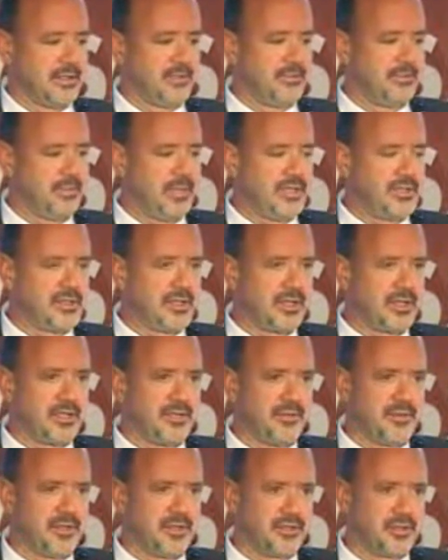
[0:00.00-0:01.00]
it
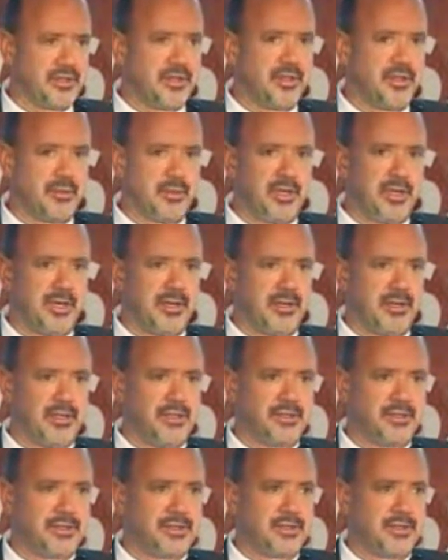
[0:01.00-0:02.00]
basically falls into three
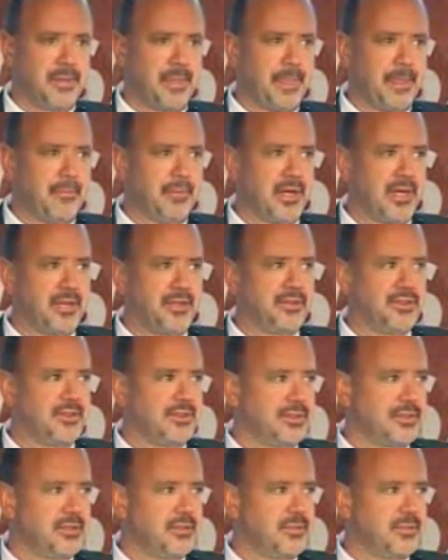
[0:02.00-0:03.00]
areas: body
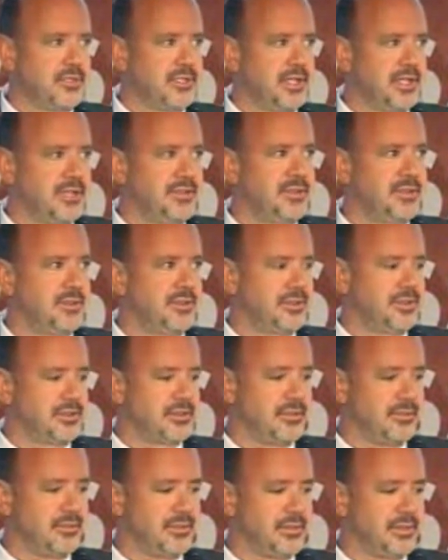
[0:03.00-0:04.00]
systems, chassis
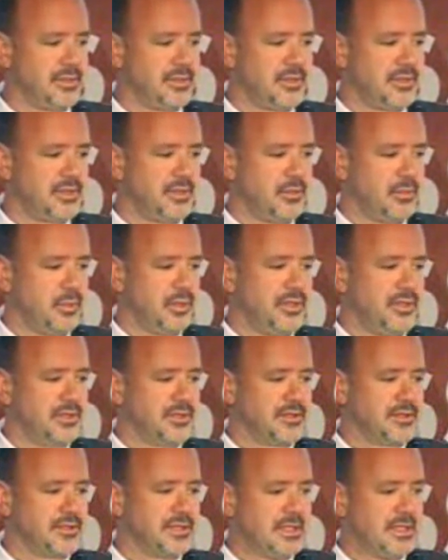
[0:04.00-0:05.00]
systems, and
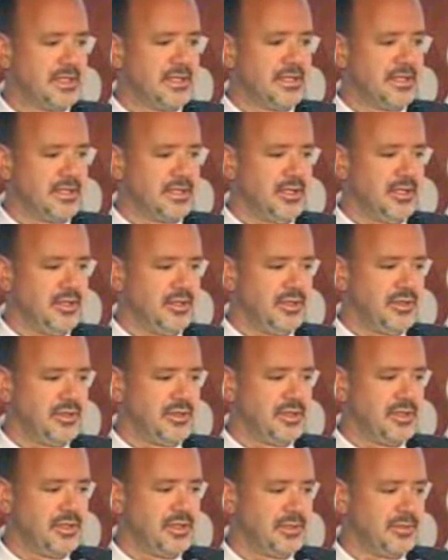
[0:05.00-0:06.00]
wheels. And you can
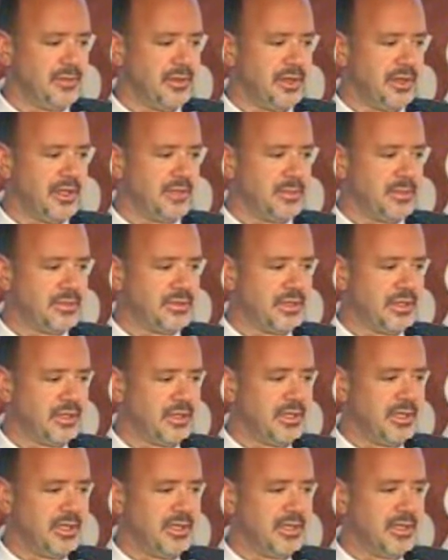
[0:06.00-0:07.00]
see the different elements that
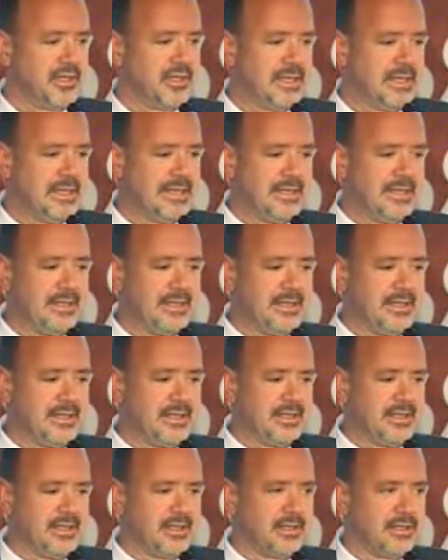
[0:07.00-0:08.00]
are here.
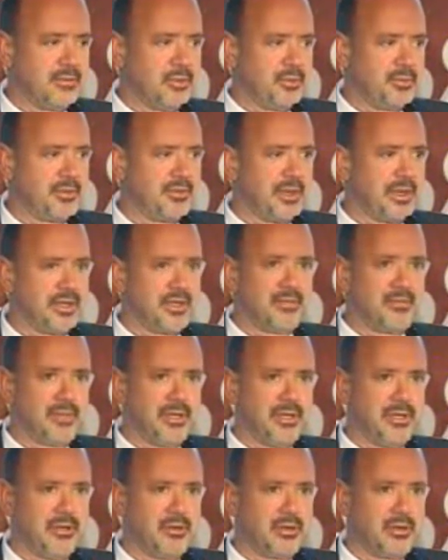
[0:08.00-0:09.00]
We provide
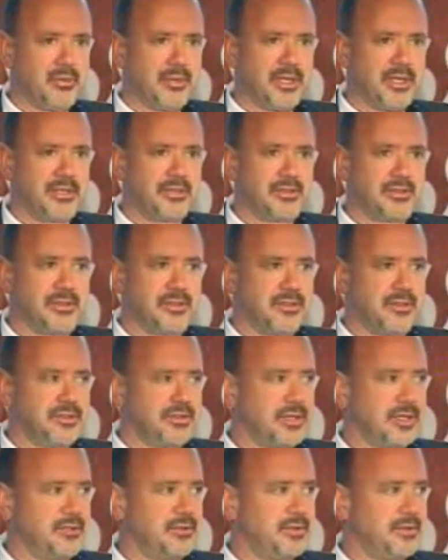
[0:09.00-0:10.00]
complete door modules
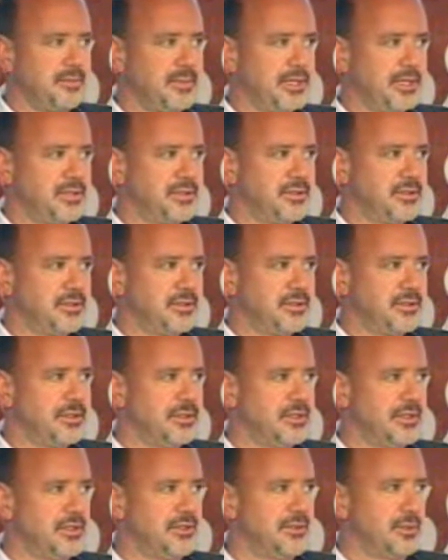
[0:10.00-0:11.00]
and sunroof modules,
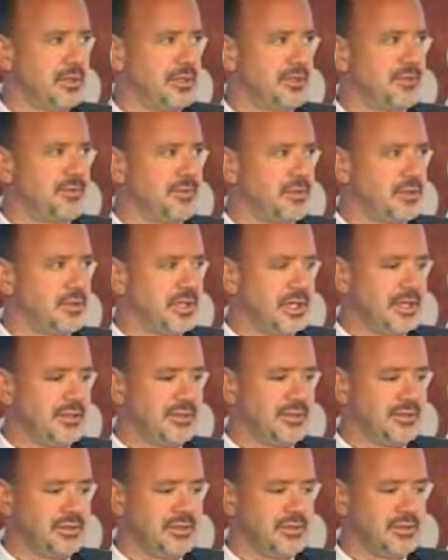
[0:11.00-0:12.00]
as well as full
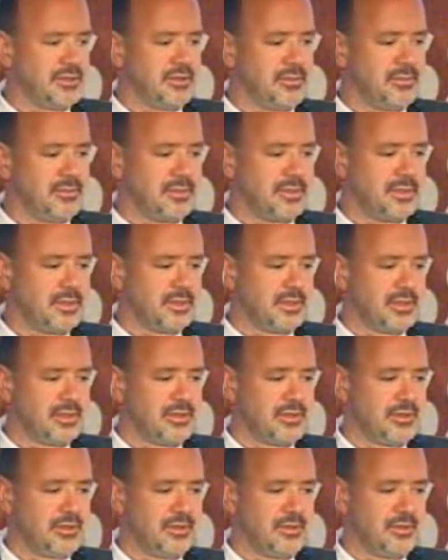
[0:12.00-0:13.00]
chassis systems
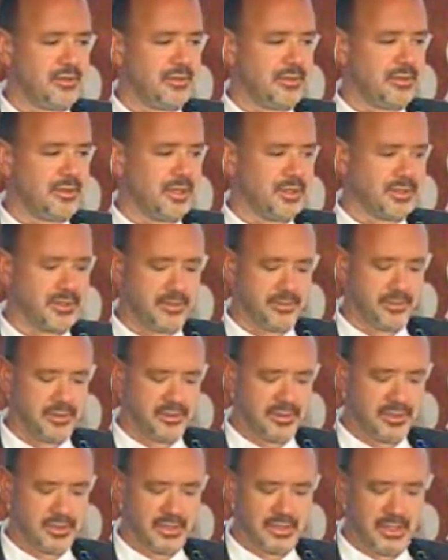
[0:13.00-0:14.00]
to
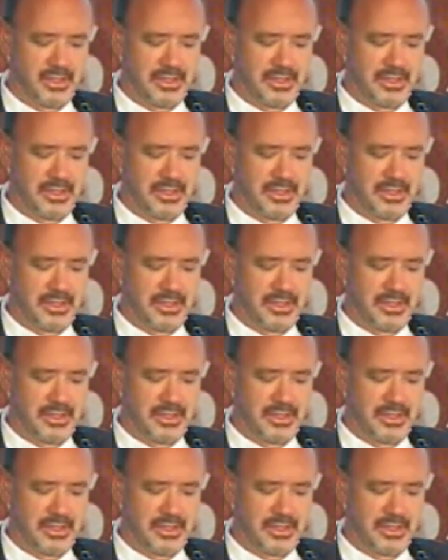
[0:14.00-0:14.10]
customers.